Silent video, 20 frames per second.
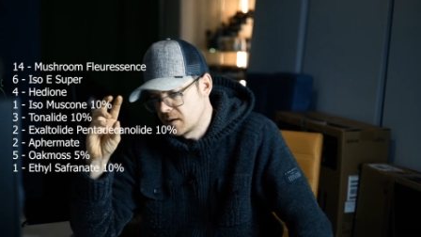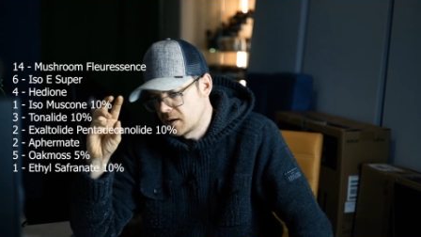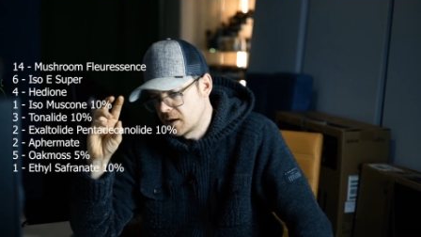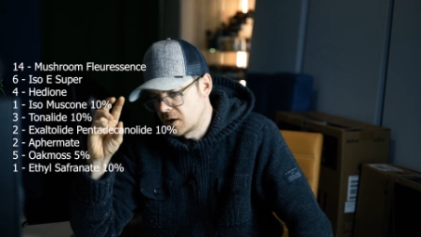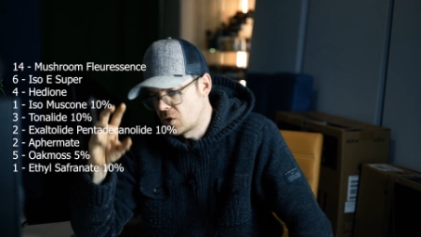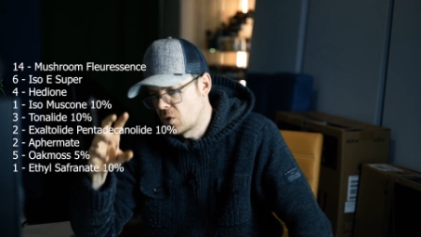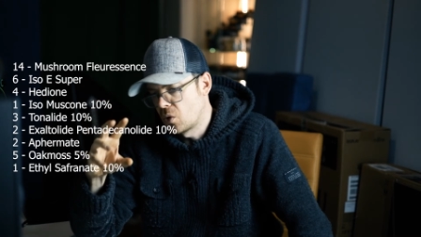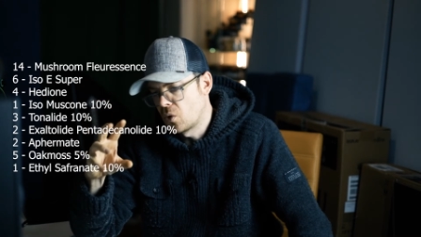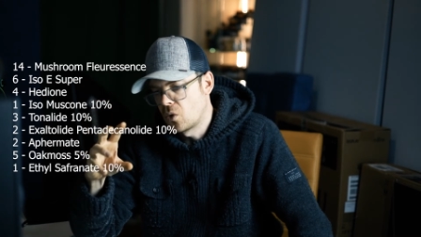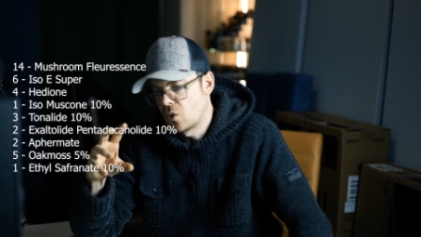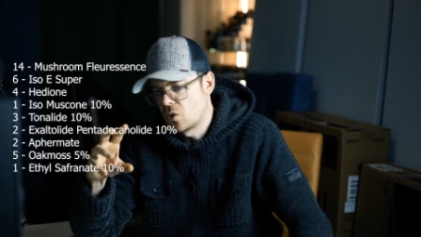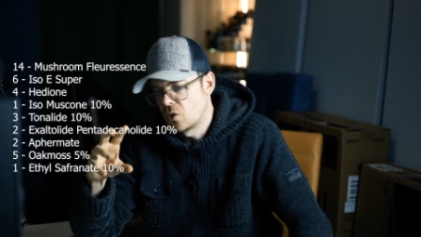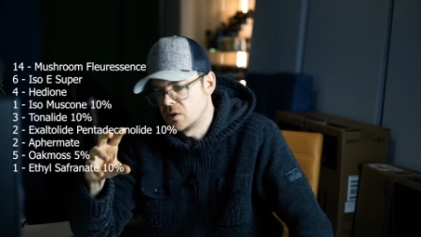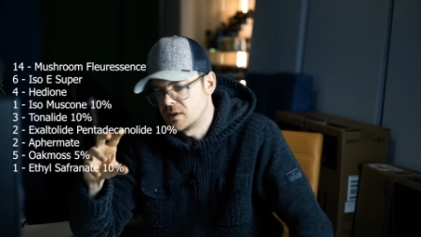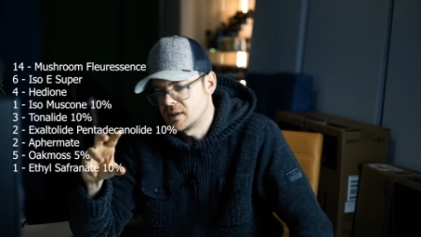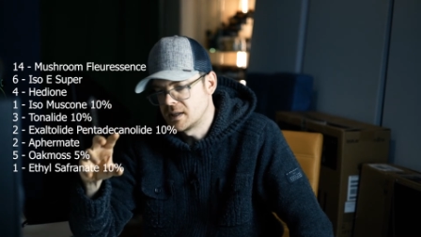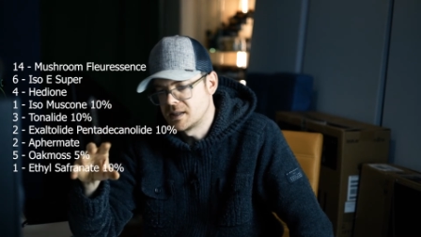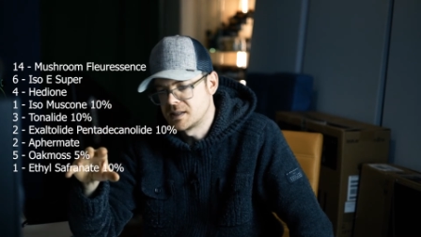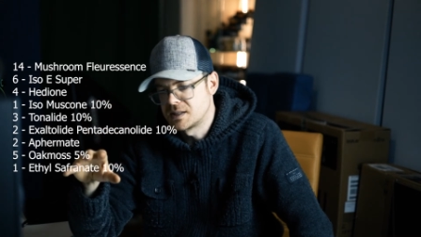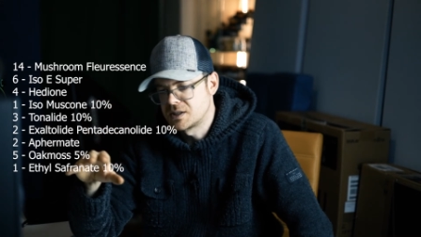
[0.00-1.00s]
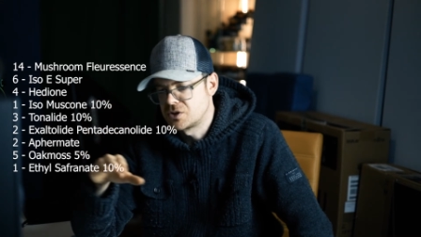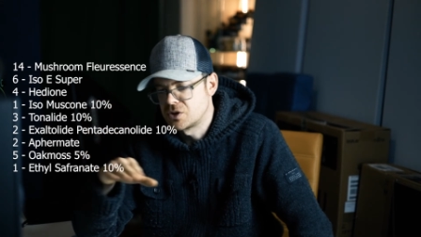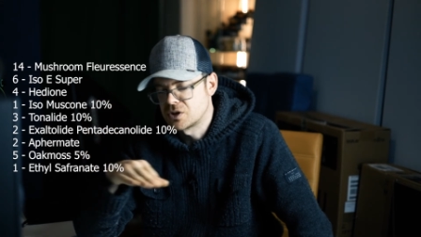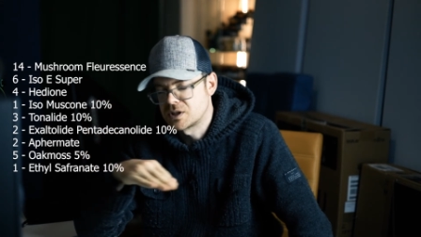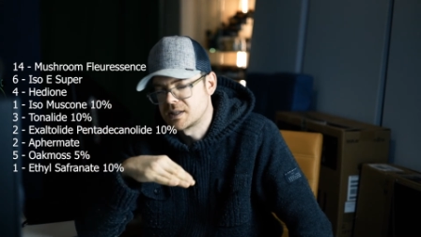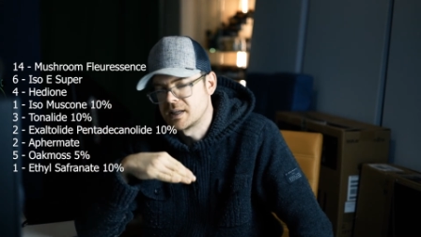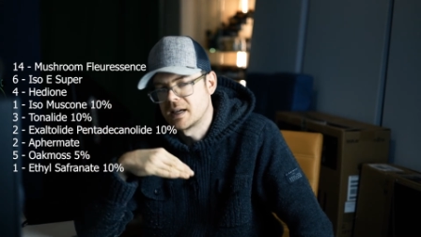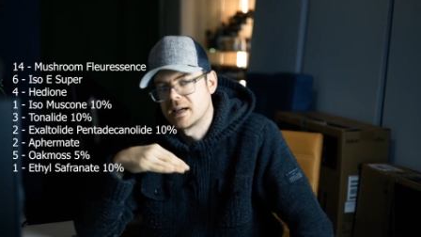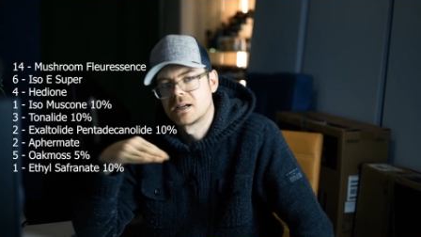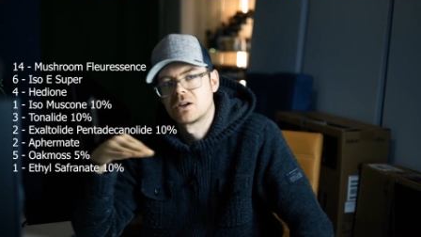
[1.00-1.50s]
accord is
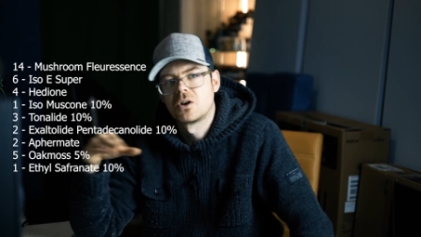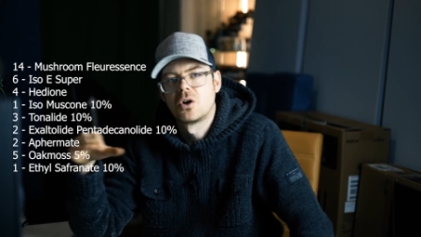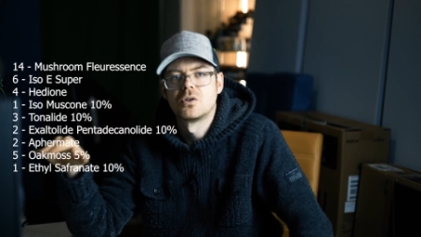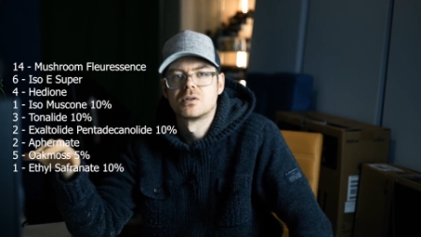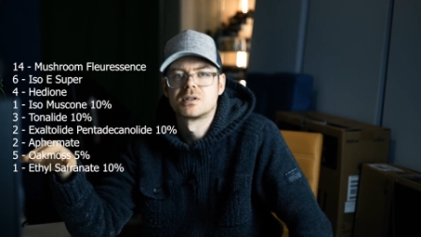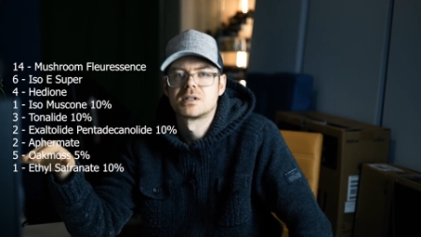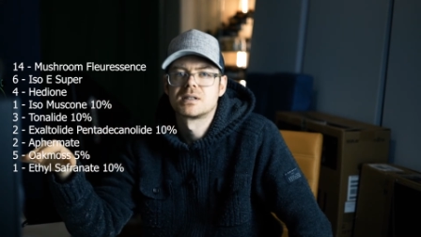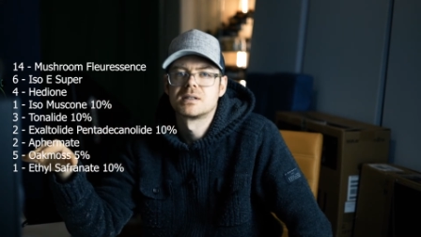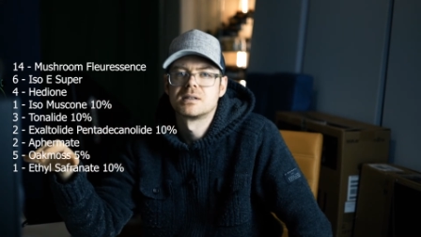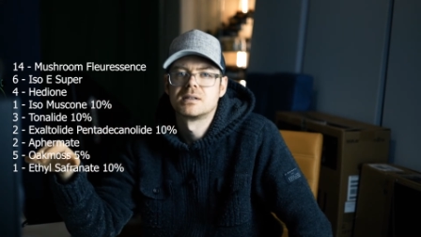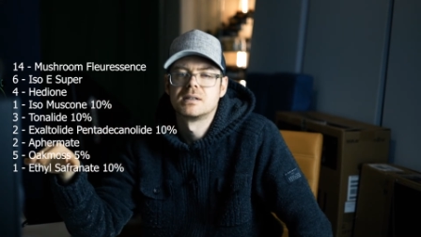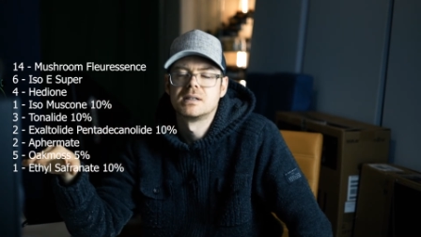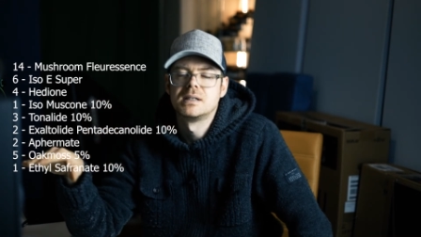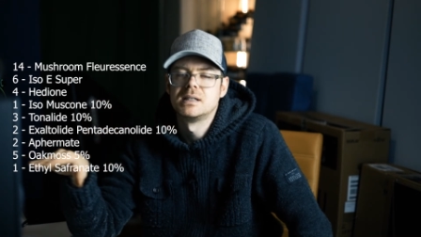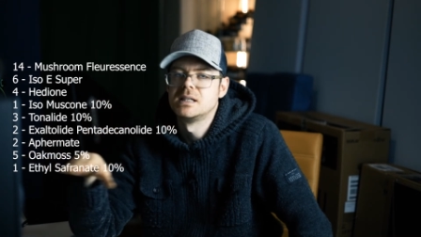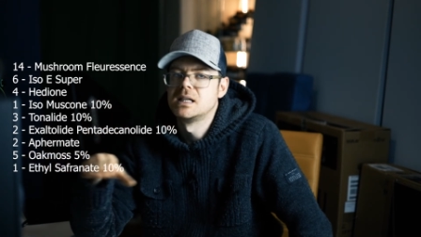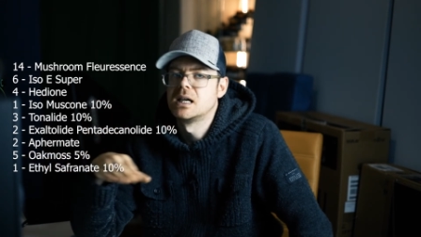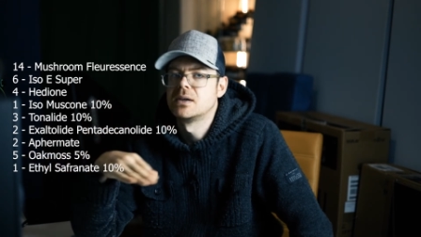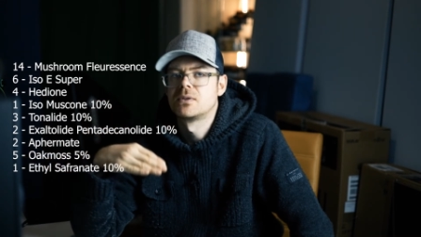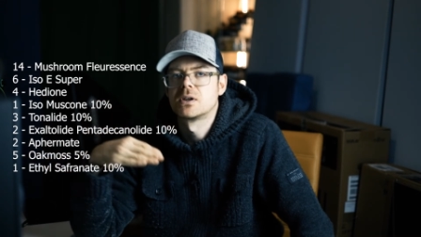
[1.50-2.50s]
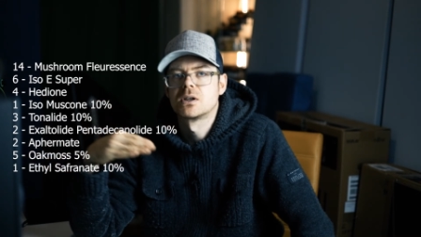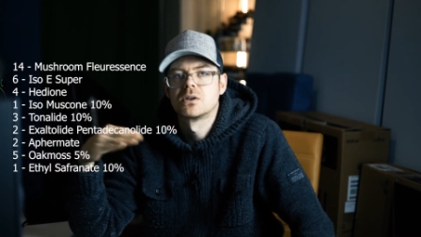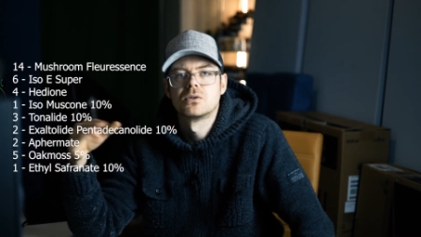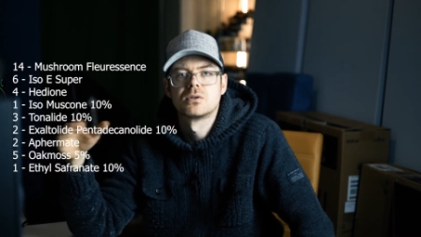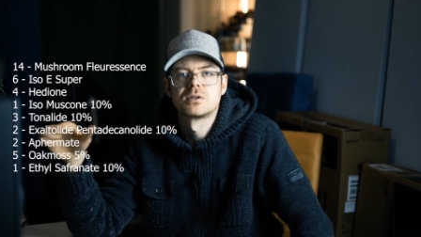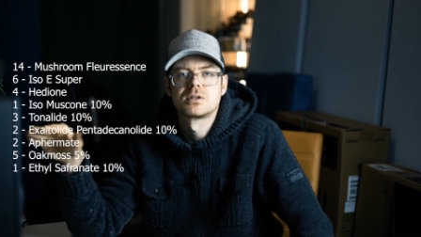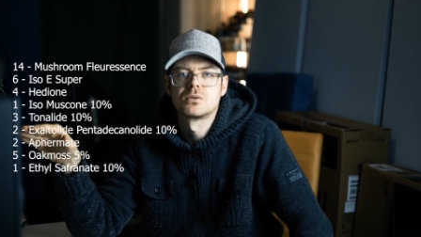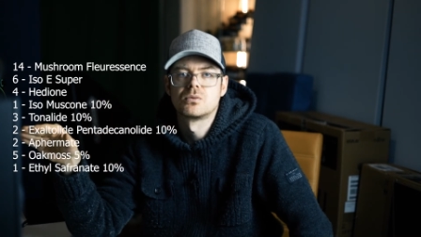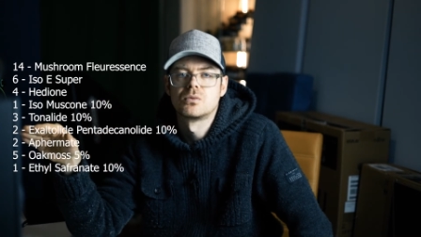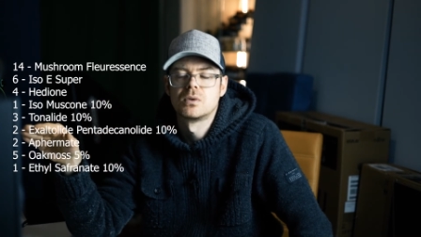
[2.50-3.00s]
just there constantly, never
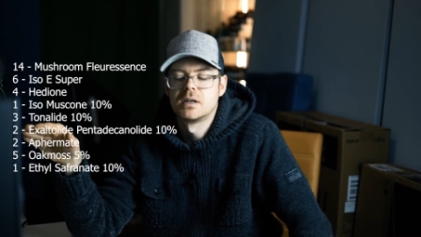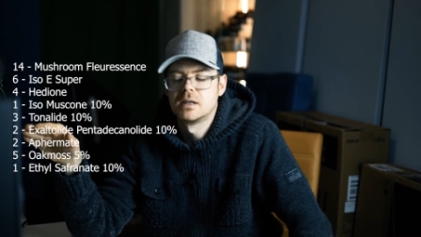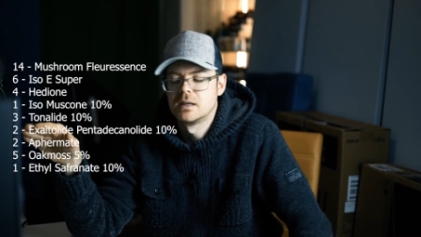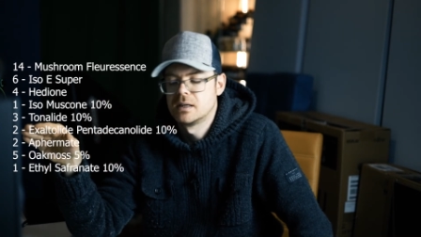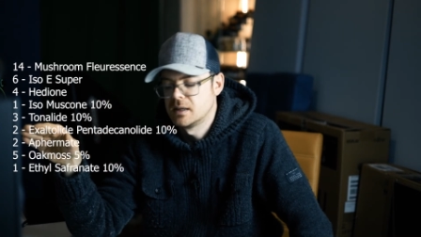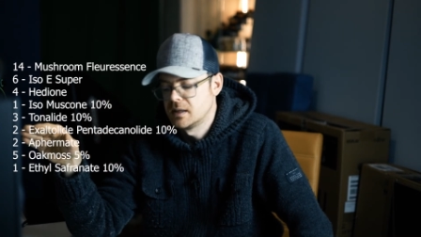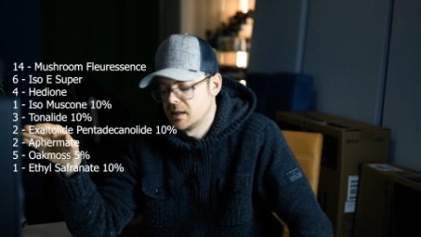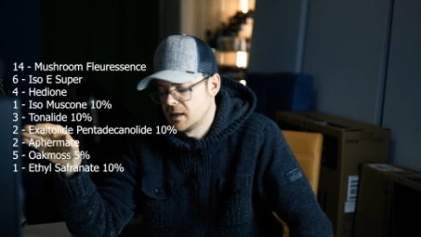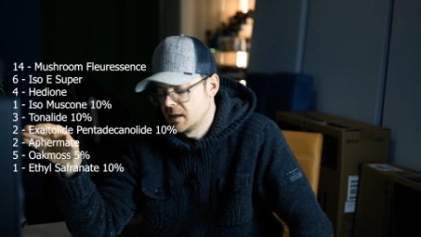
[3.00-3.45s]
goes away.